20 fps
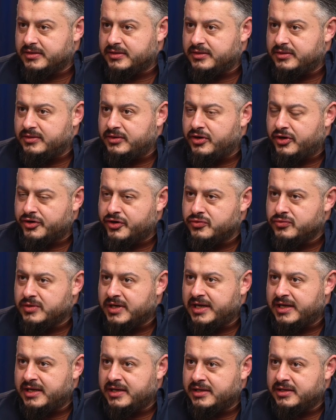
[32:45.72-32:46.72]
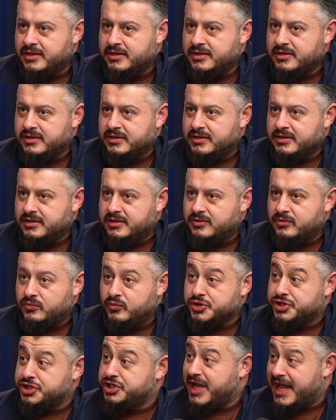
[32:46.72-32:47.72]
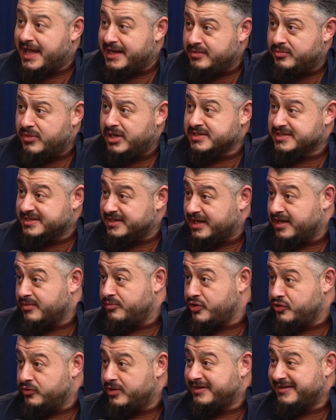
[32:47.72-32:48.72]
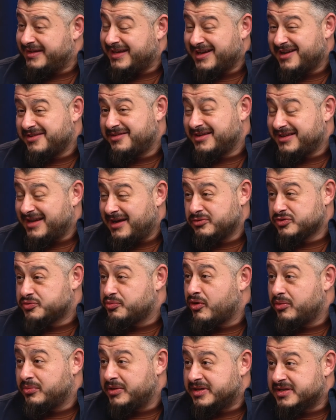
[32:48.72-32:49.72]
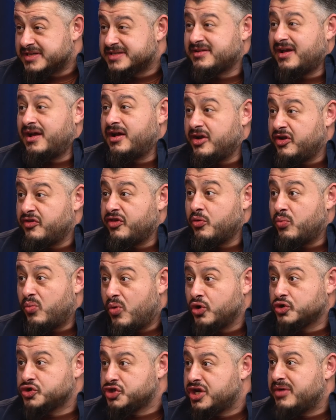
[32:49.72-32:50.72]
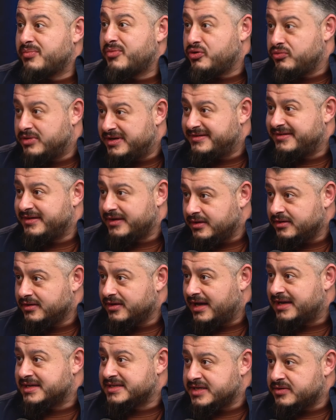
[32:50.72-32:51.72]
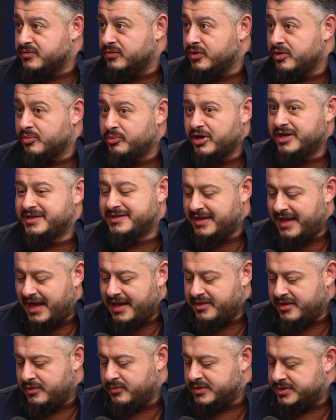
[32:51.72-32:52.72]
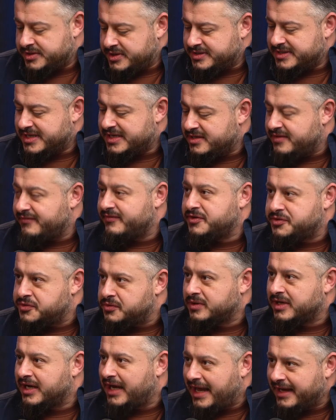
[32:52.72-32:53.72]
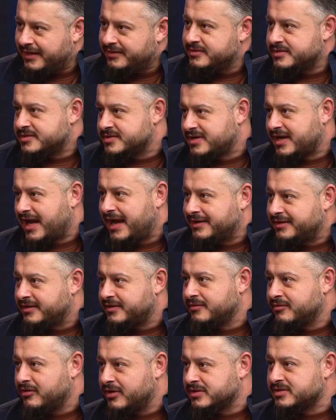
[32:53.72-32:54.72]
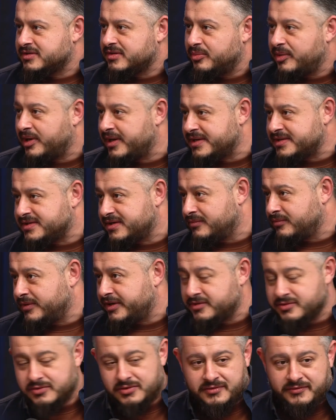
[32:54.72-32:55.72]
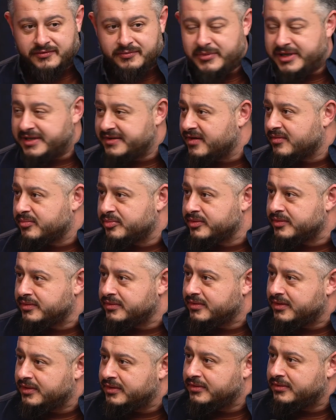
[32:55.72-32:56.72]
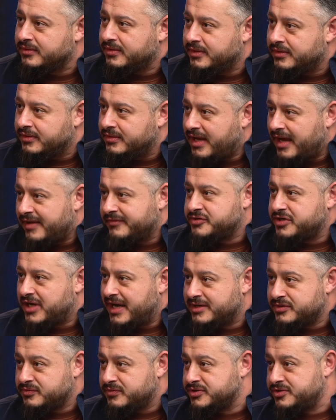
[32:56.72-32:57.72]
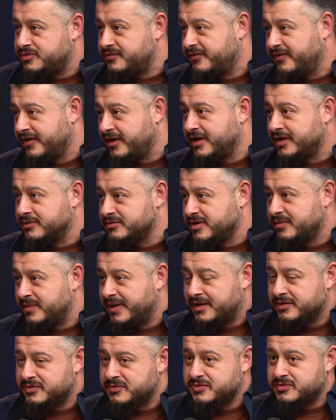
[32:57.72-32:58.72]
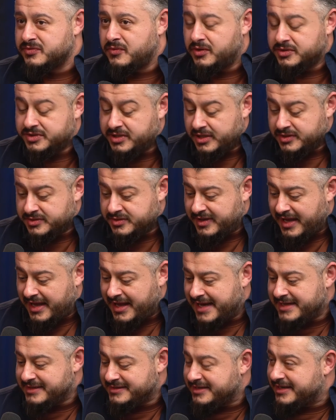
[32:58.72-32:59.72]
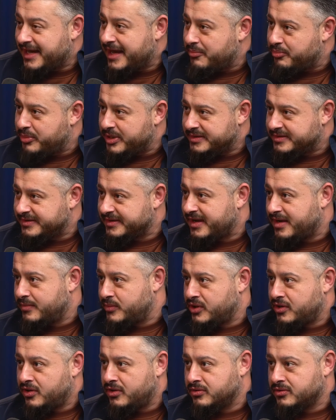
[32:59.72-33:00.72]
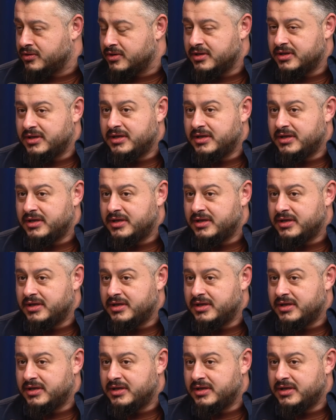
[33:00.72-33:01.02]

not only was shared amongst the community, and I think that was probably the start of the watch community, as it were. Prior to that, they were just individual collectors scattered amongst the place, and we'd sort of meet up and have chats once you figured out someone else was a watch guy. So that internet bit to come along,